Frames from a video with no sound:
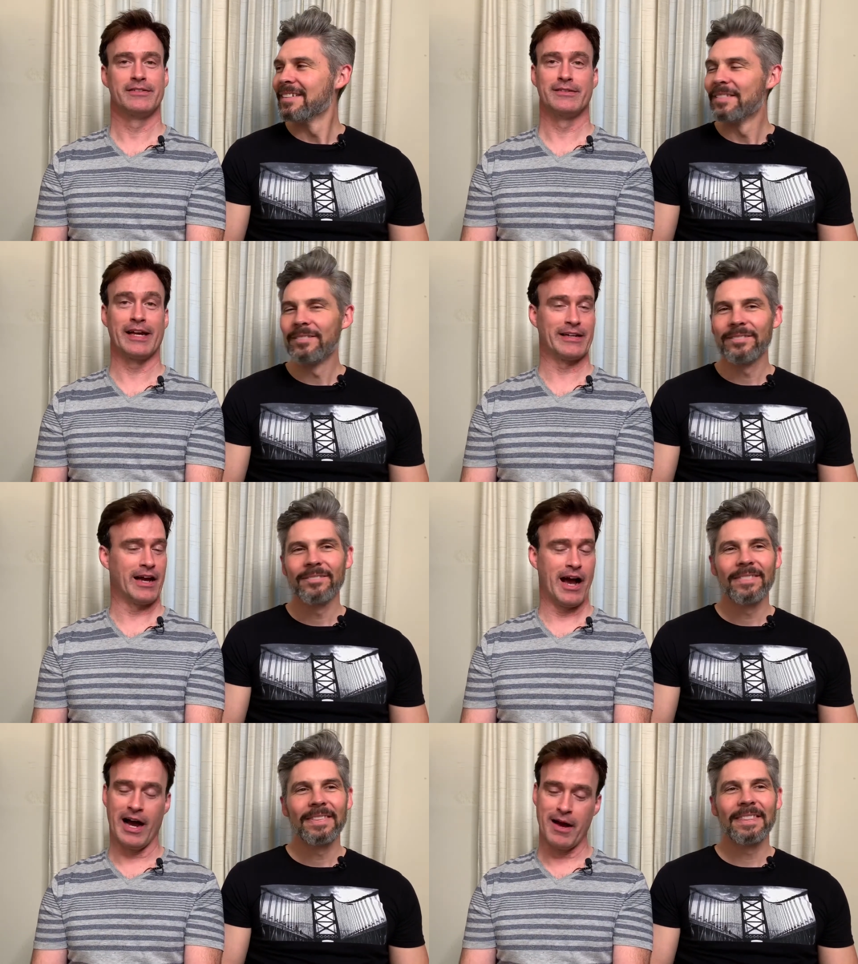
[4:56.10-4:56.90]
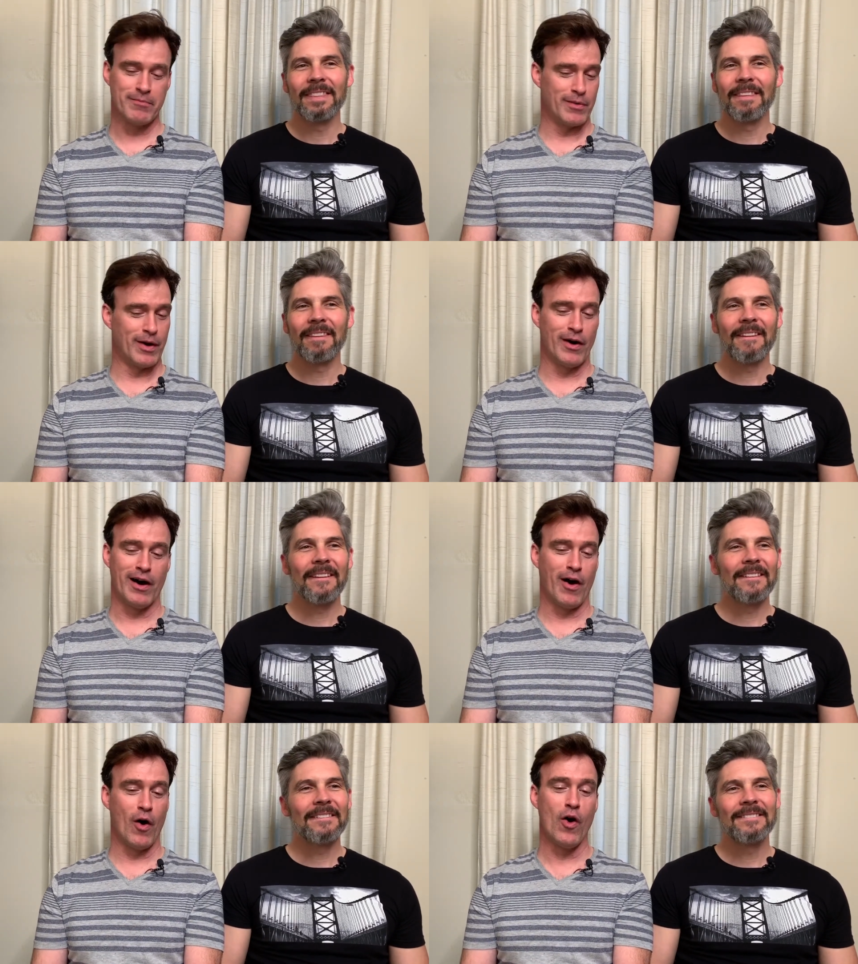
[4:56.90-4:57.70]
Speaker 1: like I'm
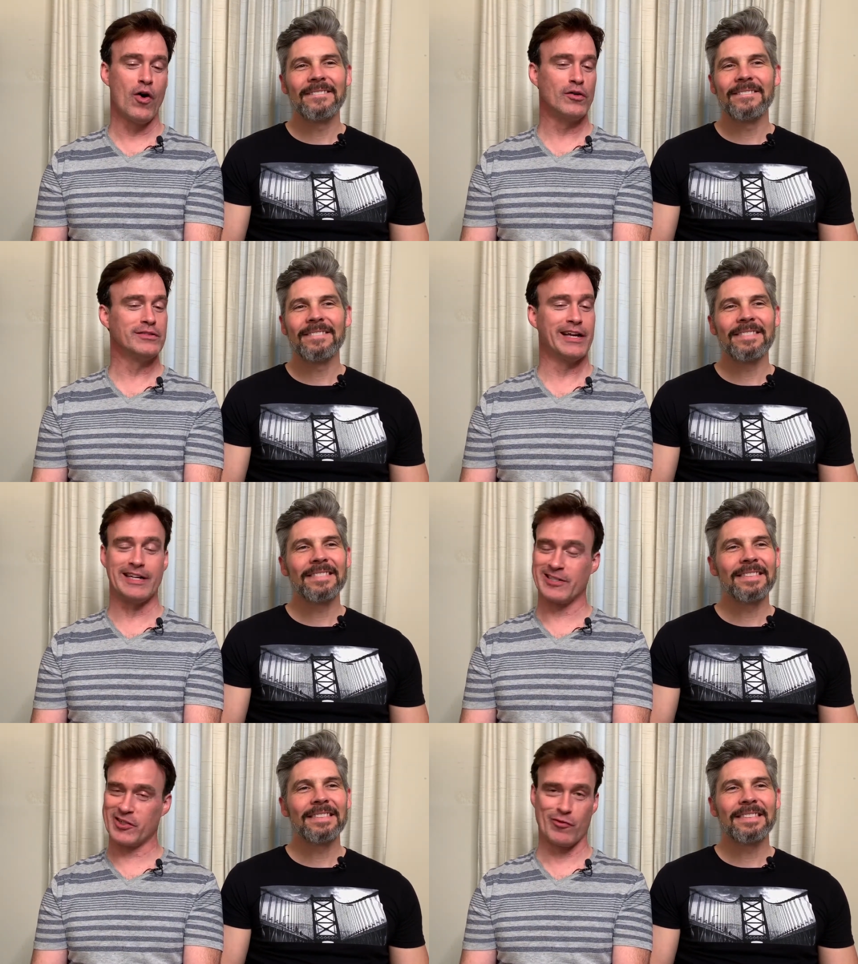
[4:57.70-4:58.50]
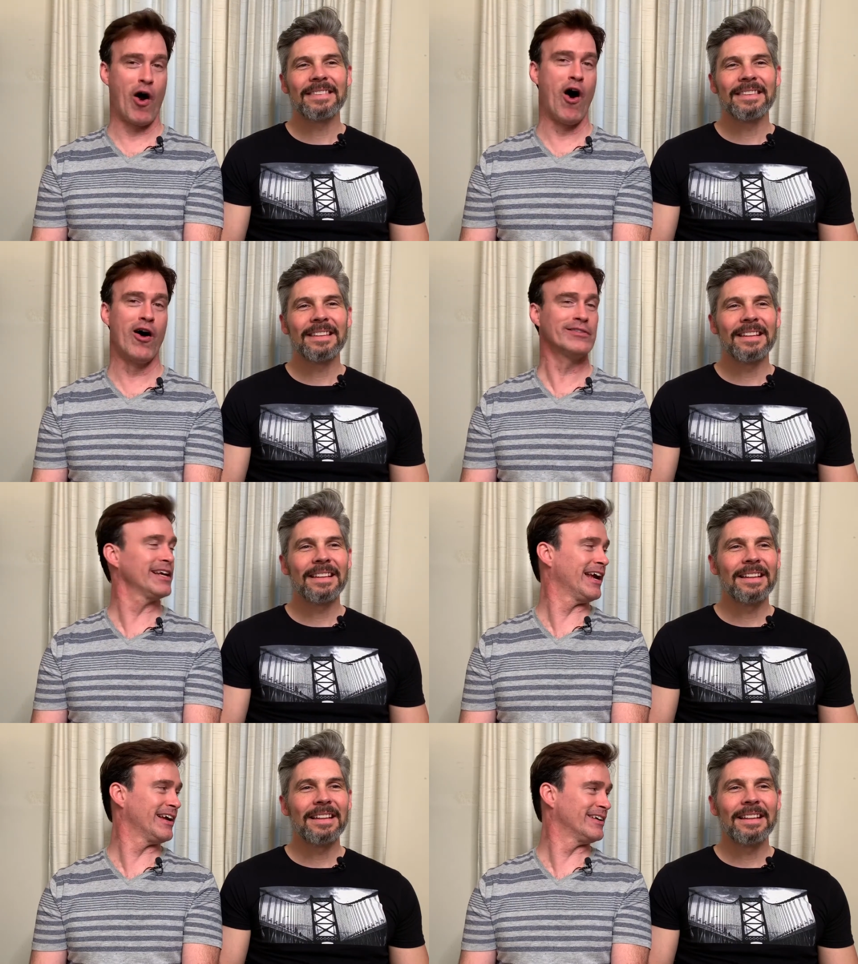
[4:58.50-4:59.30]
old and strong
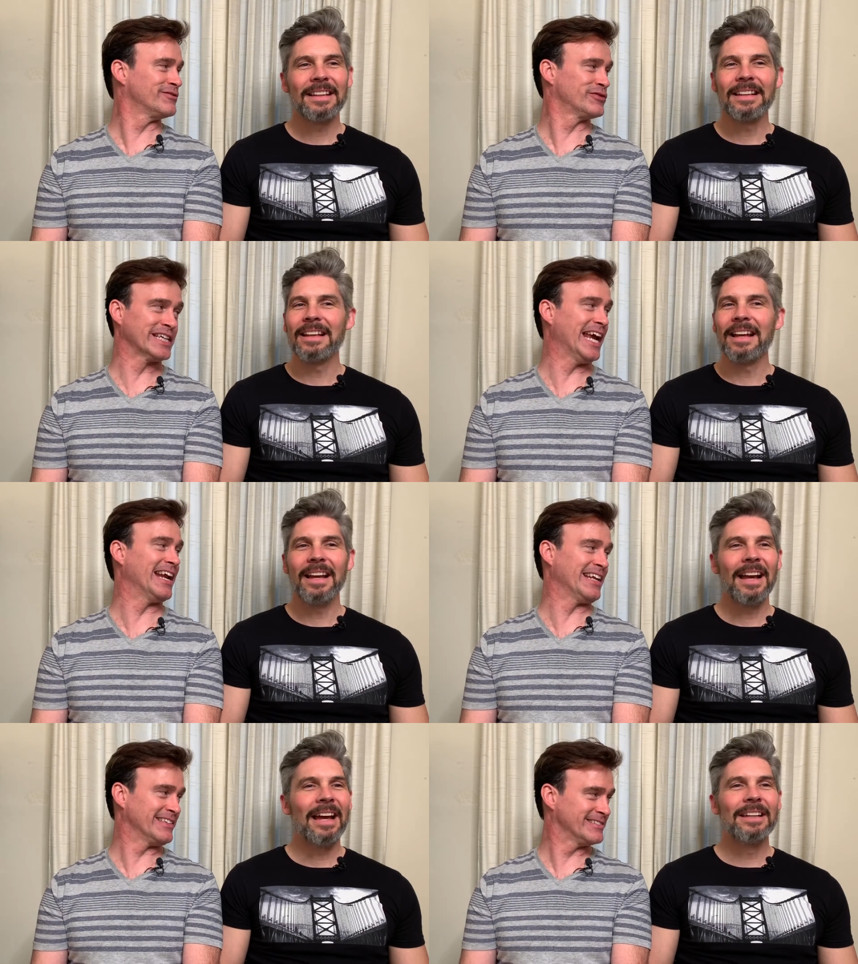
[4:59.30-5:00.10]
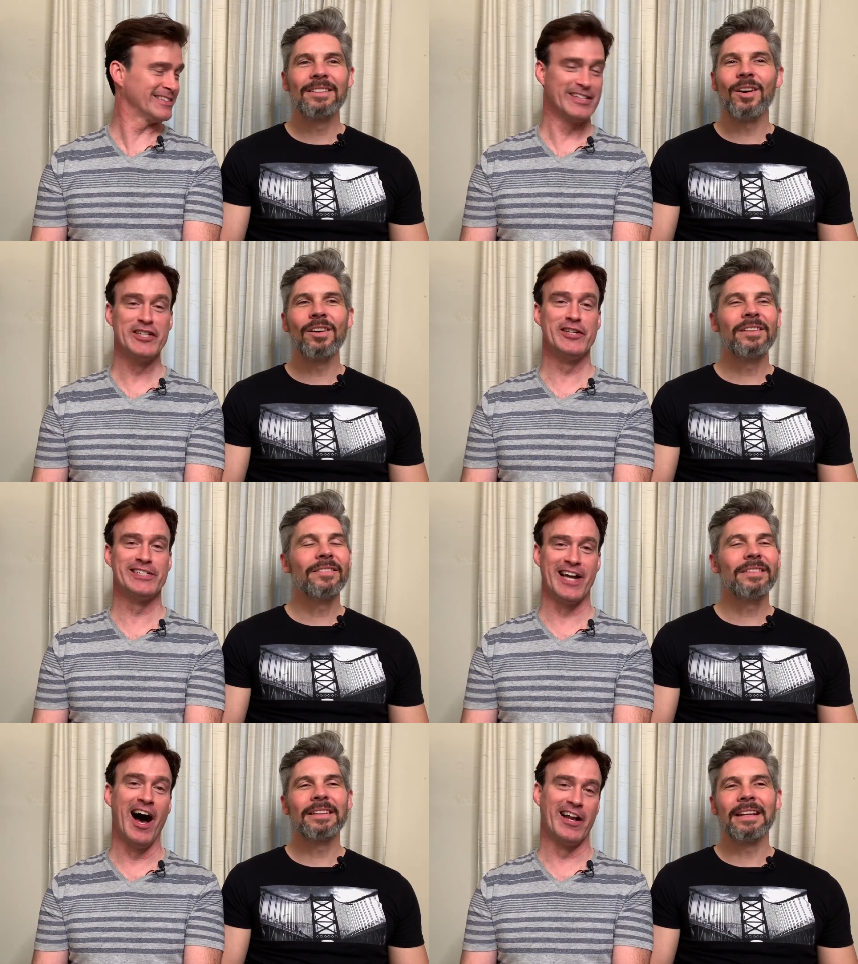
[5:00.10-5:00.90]
and forget it. And don't you're
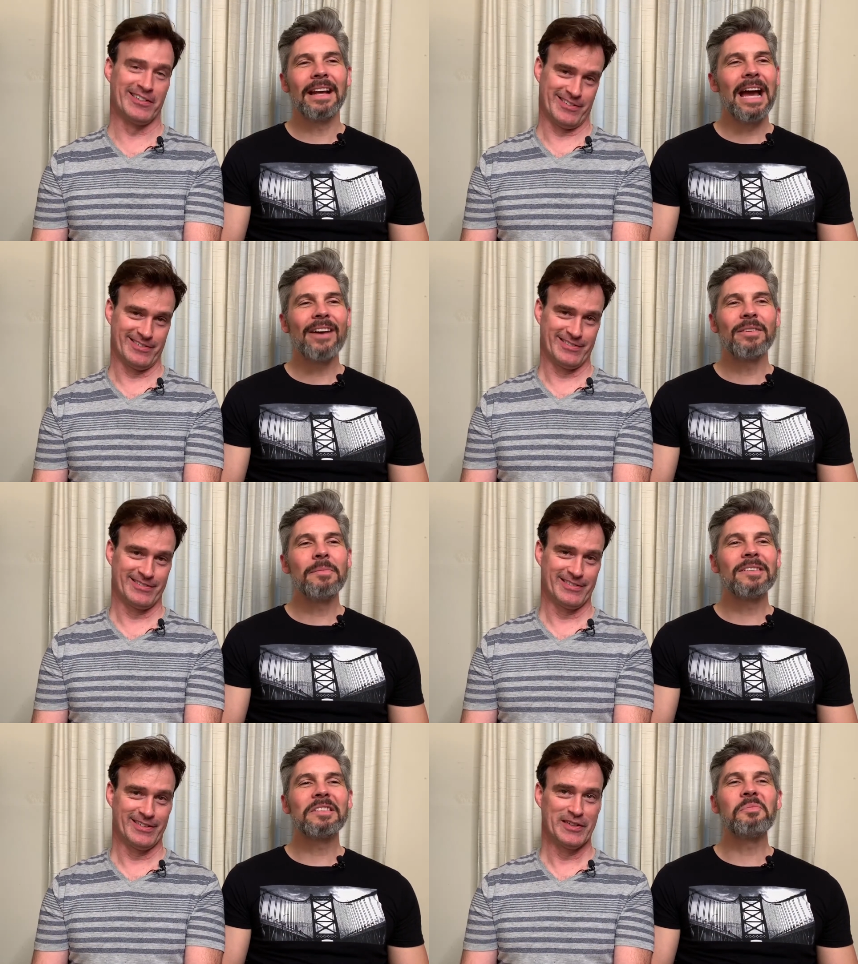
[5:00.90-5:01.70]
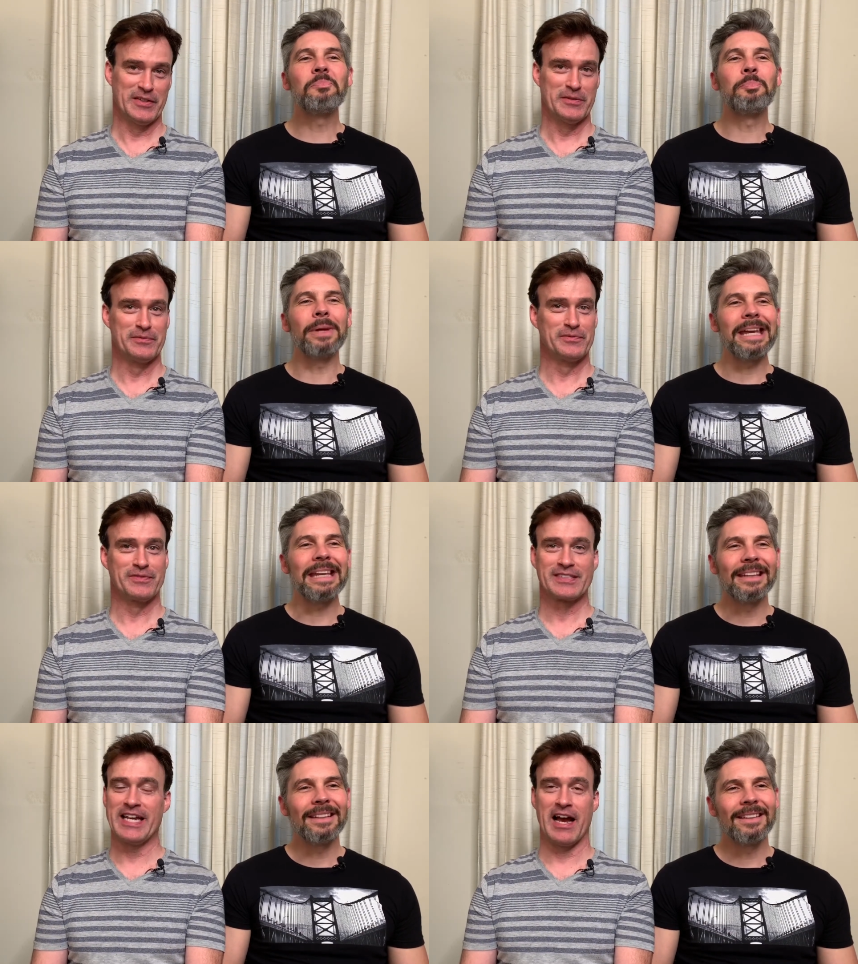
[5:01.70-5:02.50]
even, done. I
Speaker 2: haven't missed a
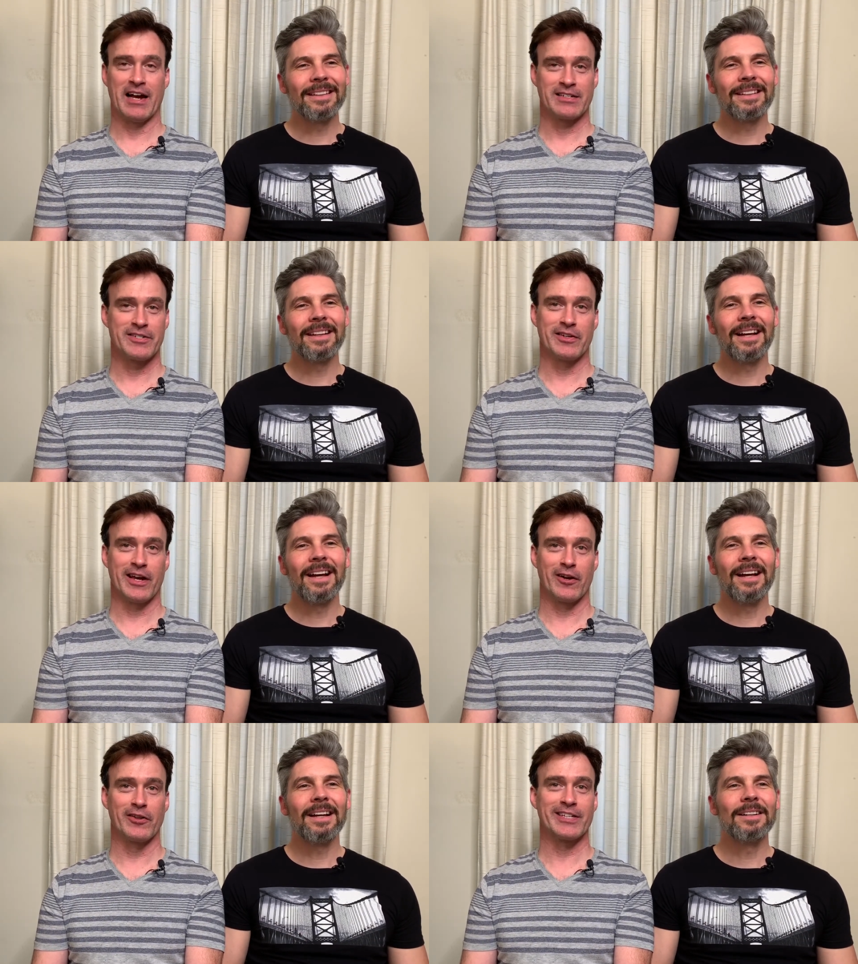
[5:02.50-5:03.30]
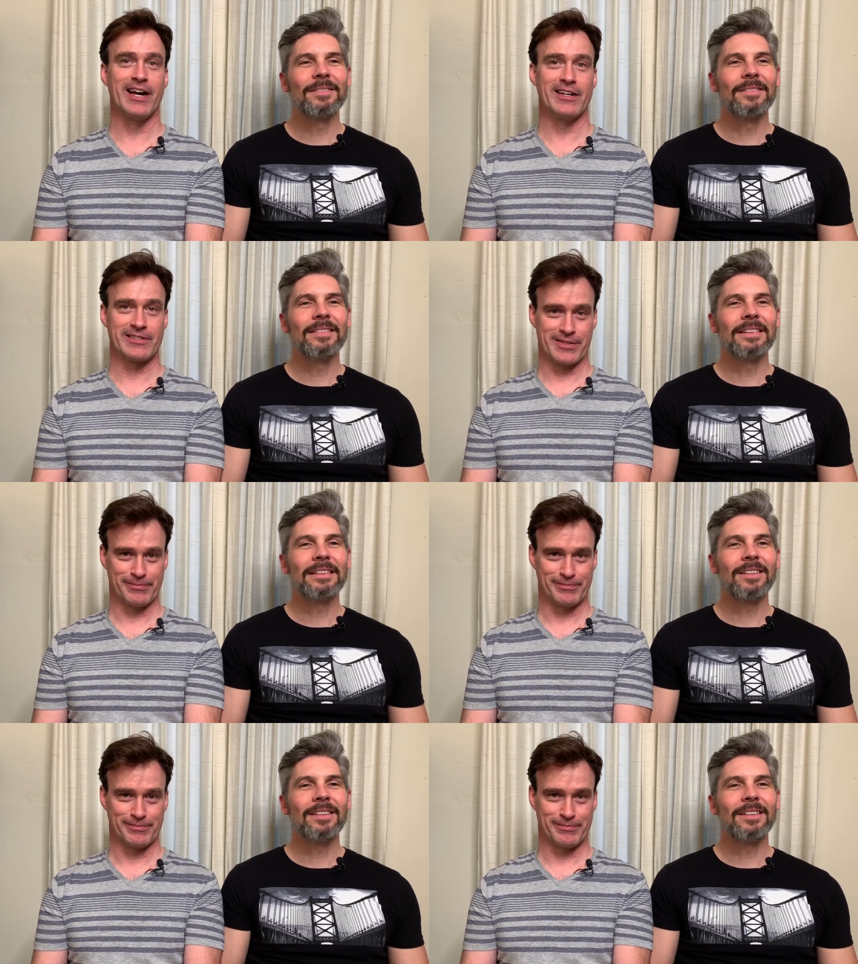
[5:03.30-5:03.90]
beat.
Speaker 1: Yeah, still got uh, all the uh, guns.